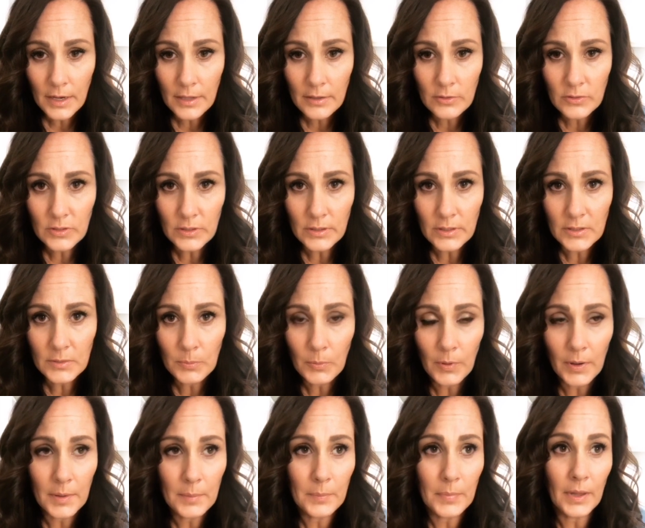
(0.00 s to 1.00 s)
that I use at this
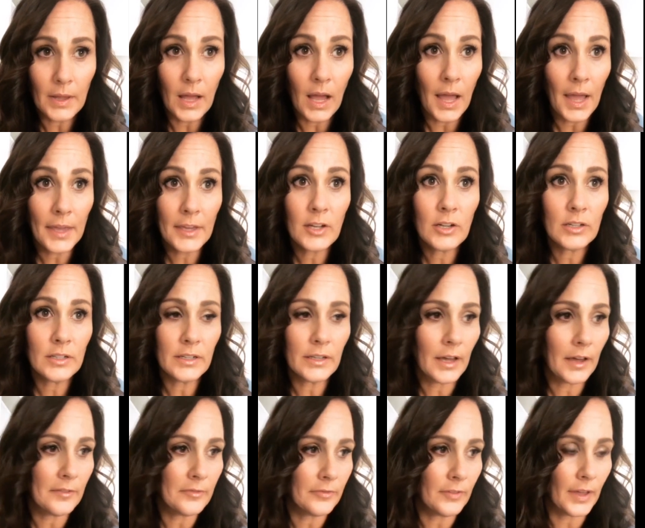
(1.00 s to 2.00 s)
point, but I could
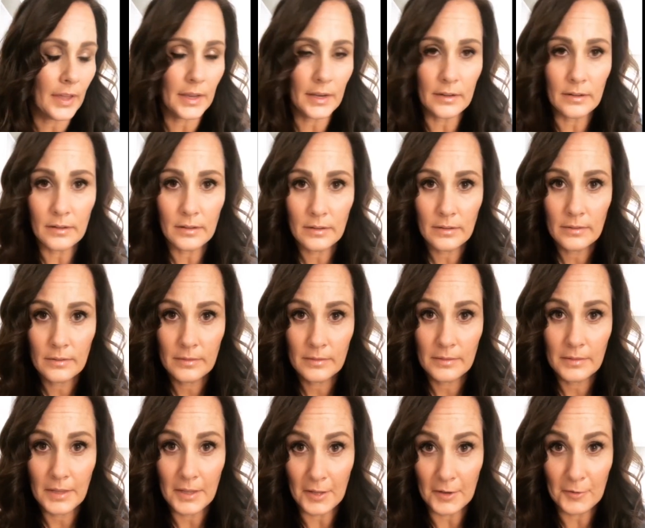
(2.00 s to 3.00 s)
not find
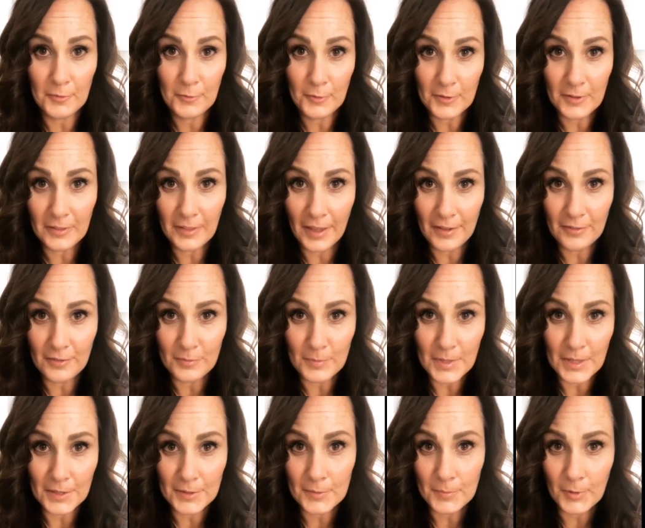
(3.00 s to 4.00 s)
it for the life of
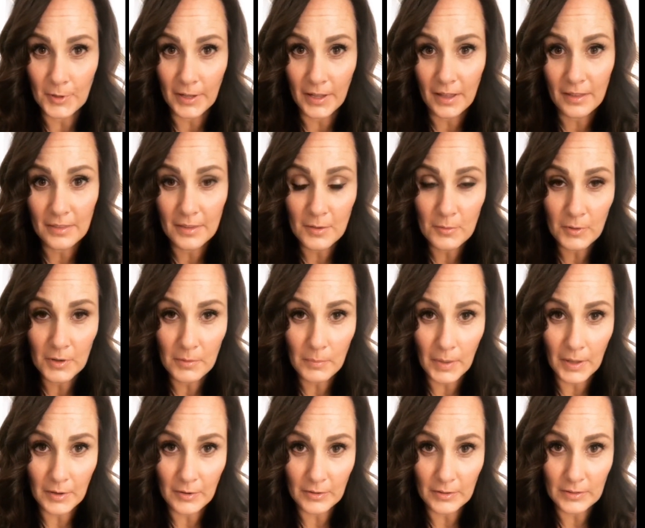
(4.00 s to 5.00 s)
me this morning. I think one of
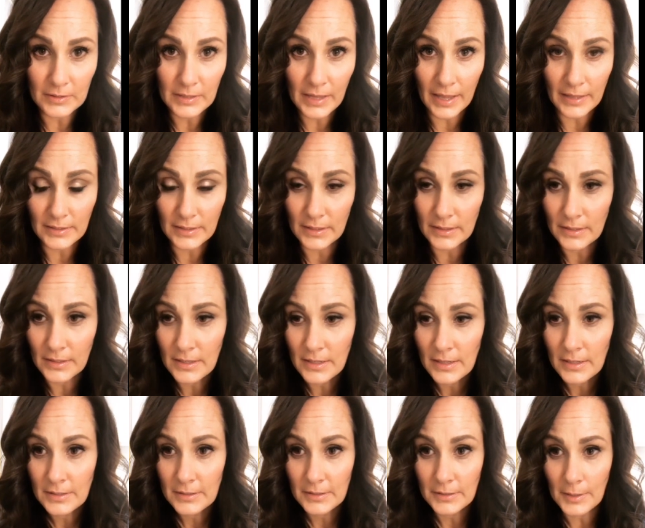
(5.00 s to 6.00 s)
my girls has it
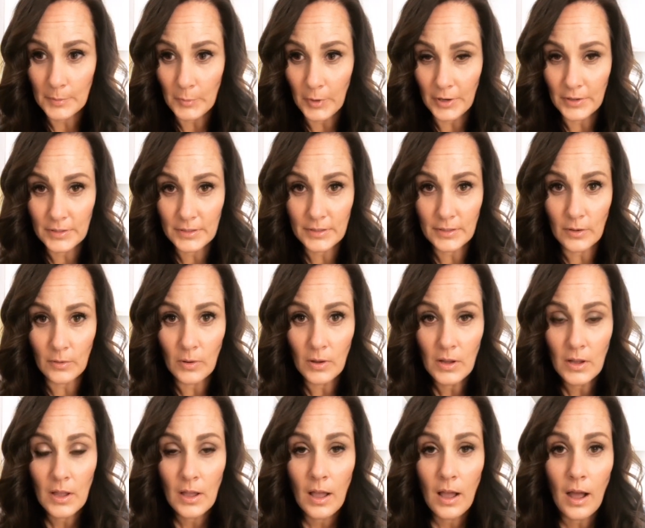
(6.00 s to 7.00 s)
somewhere, so
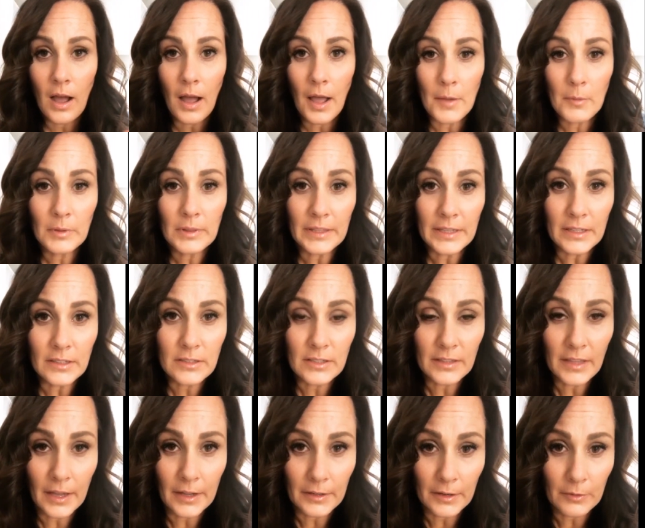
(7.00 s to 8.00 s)
I will link
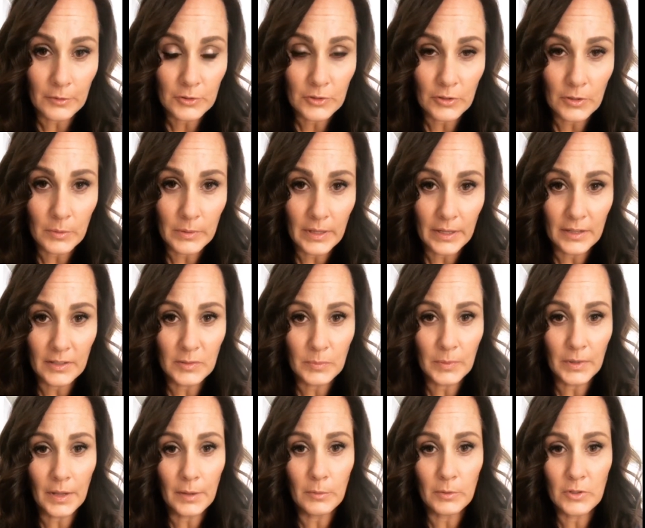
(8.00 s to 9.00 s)
to that and I'll show you what that is.
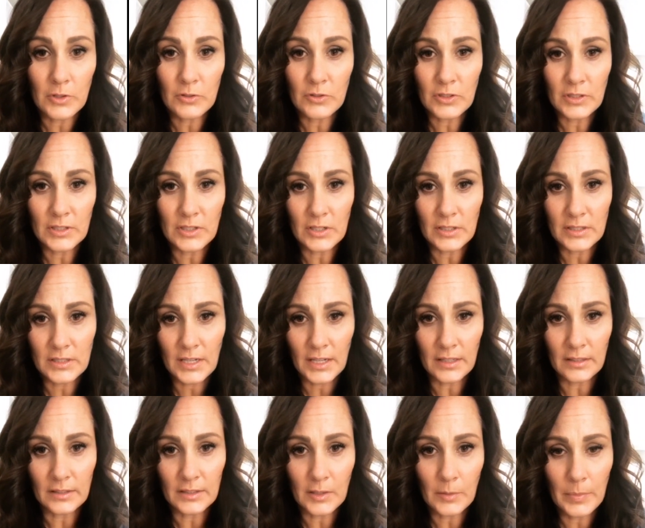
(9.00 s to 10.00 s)
But I would usually just
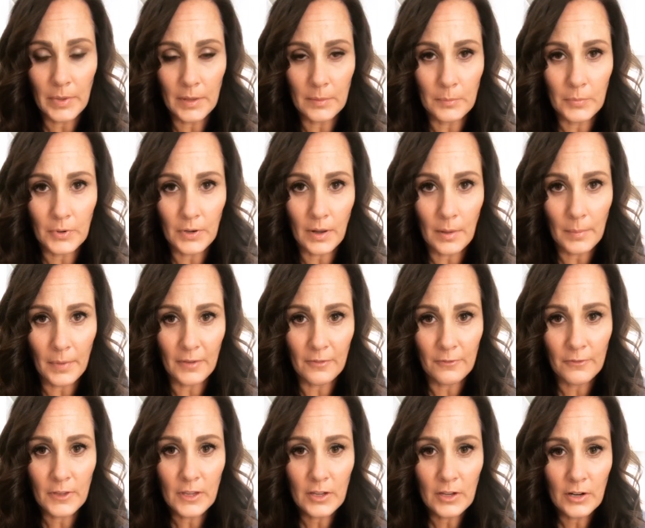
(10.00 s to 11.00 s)
take a little bit and put it on my
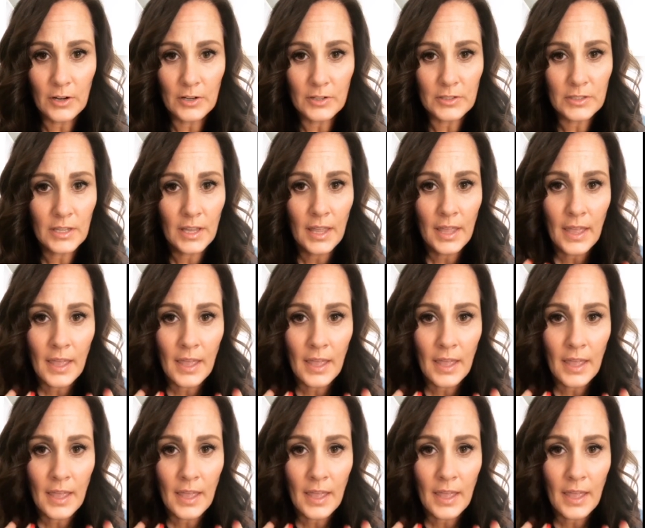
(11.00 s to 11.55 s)
fingers,